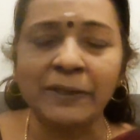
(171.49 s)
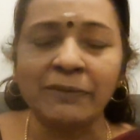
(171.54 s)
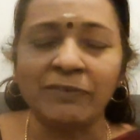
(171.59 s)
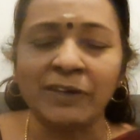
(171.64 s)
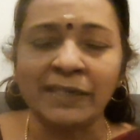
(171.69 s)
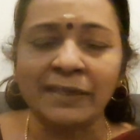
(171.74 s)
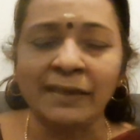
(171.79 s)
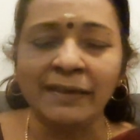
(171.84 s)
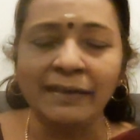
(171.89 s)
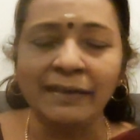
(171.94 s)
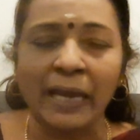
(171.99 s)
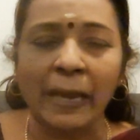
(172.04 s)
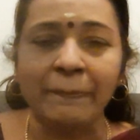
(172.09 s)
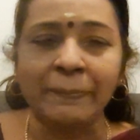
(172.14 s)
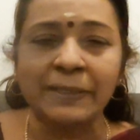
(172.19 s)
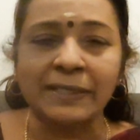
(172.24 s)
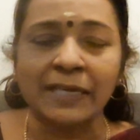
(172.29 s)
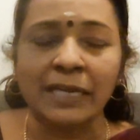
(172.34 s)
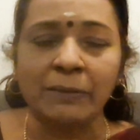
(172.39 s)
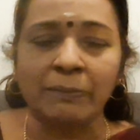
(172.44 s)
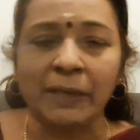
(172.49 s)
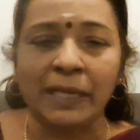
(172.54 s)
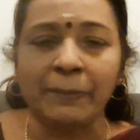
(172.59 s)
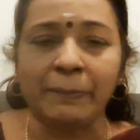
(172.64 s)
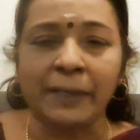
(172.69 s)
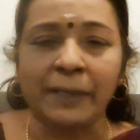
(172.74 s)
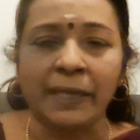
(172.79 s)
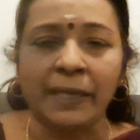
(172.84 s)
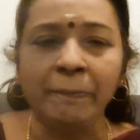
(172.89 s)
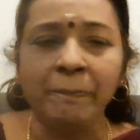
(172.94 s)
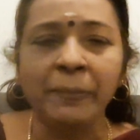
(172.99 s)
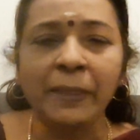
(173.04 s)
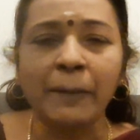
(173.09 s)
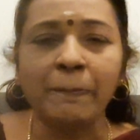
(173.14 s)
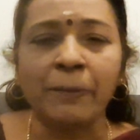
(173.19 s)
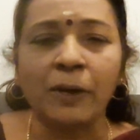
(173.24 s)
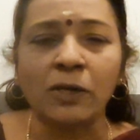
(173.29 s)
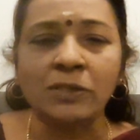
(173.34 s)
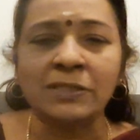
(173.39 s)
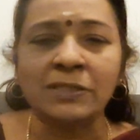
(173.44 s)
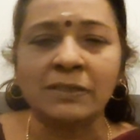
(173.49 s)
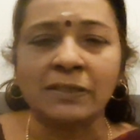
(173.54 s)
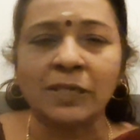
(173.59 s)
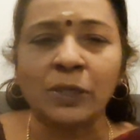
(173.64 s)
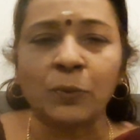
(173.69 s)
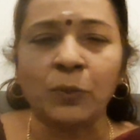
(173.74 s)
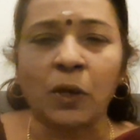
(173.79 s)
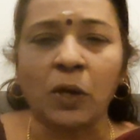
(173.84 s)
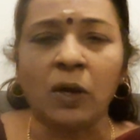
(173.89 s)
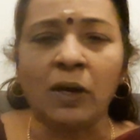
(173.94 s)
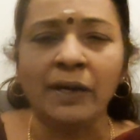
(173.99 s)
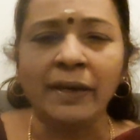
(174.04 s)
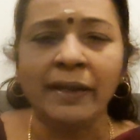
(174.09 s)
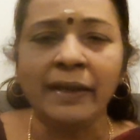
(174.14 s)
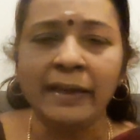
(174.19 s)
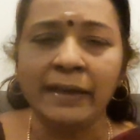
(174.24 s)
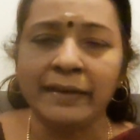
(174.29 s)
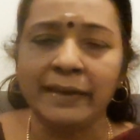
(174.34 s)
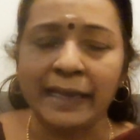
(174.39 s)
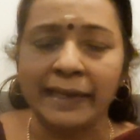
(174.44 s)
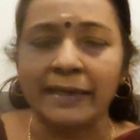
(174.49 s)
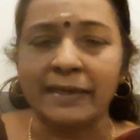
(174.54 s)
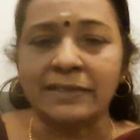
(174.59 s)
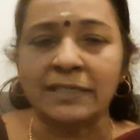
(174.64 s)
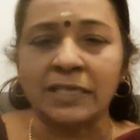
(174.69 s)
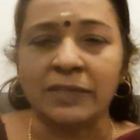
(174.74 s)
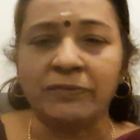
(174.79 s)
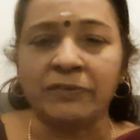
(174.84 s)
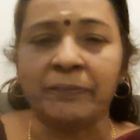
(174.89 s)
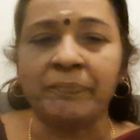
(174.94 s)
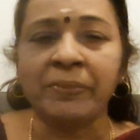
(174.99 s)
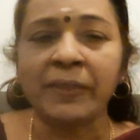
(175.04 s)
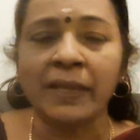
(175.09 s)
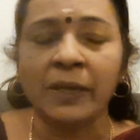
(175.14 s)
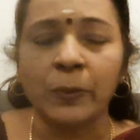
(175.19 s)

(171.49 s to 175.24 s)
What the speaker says: working capital may be positive or negative.